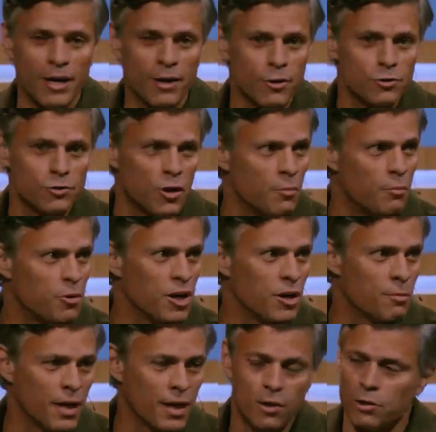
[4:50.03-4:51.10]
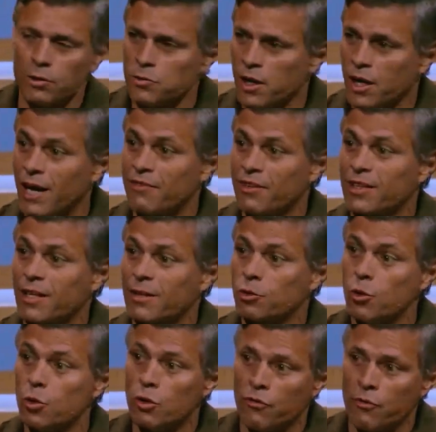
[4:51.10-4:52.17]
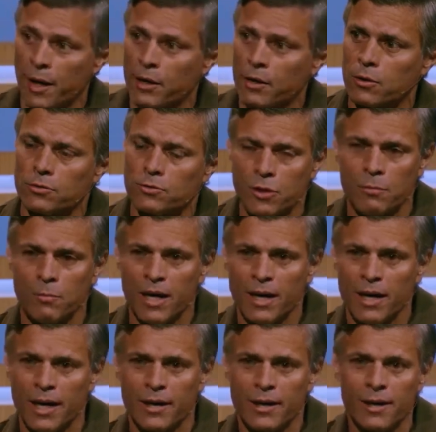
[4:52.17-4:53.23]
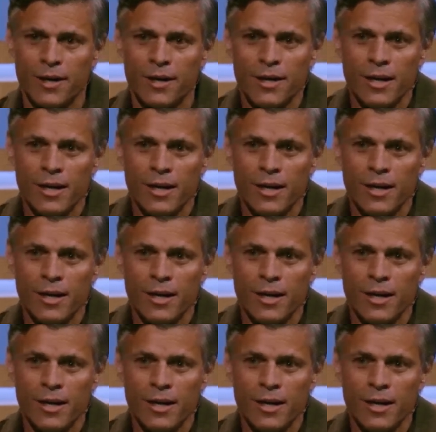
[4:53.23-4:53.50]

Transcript: my country, I breathe my country, I have a tattoo of my country in my leg,